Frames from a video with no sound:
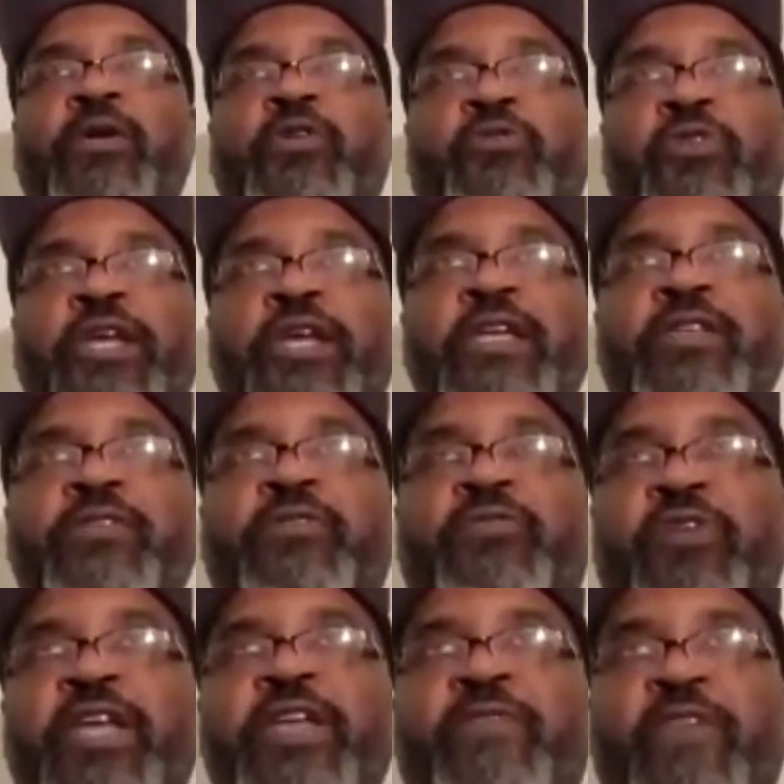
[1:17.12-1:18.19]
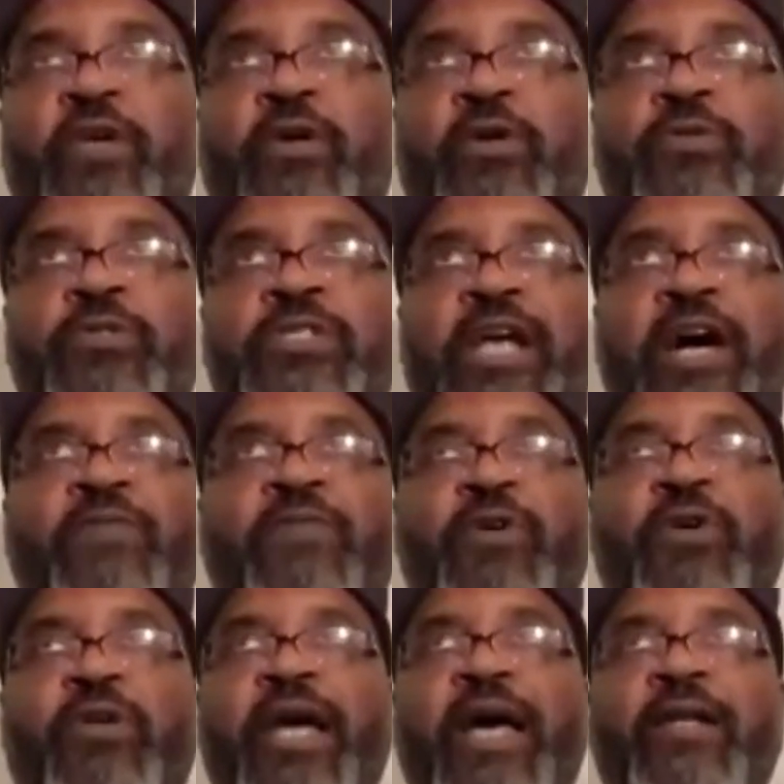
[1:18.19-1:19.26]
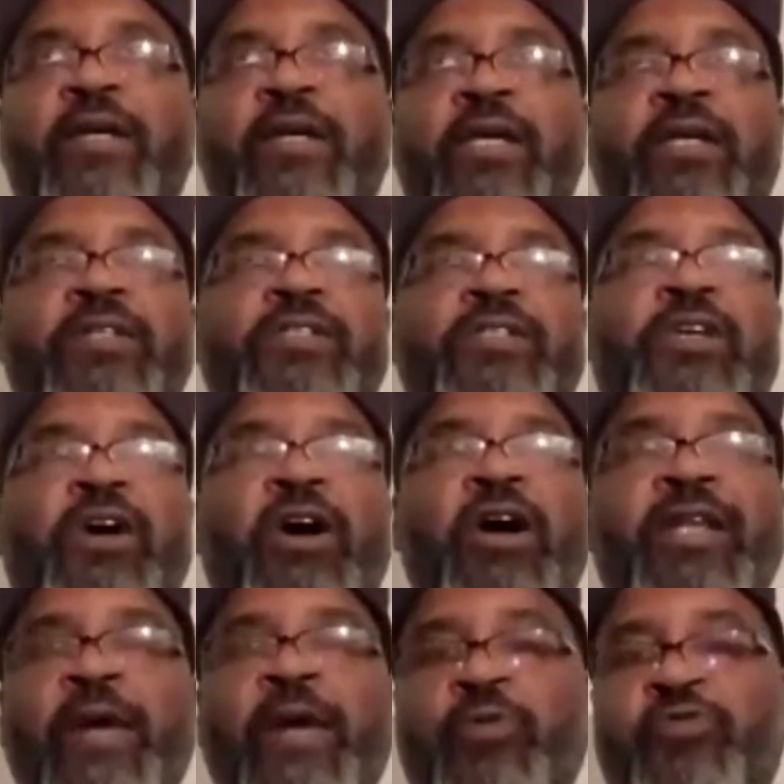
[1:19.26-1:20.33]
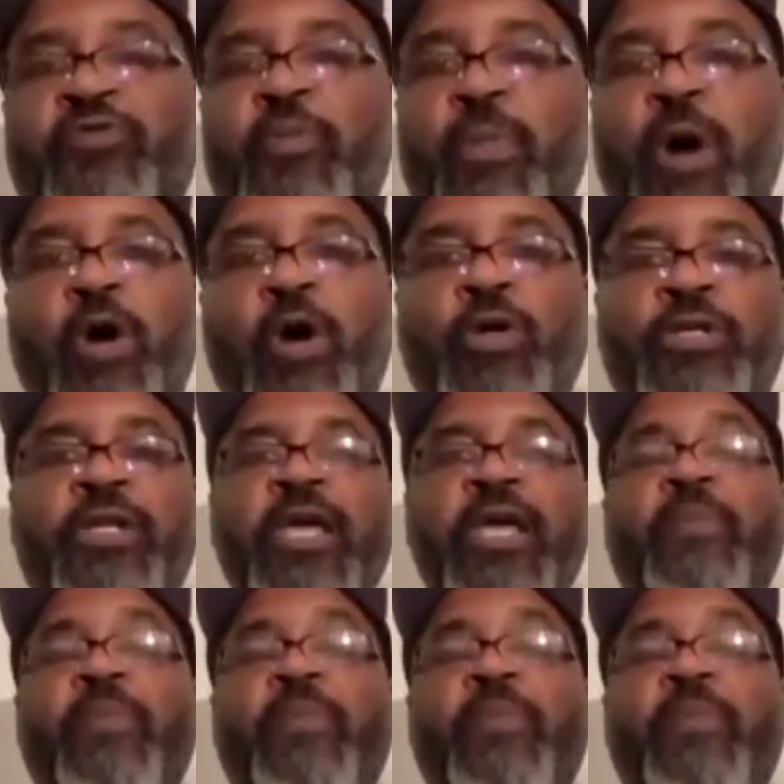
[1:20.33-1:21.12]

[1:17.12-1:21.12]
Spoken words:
Greenville, South Carolina, because Garnett was from Malden.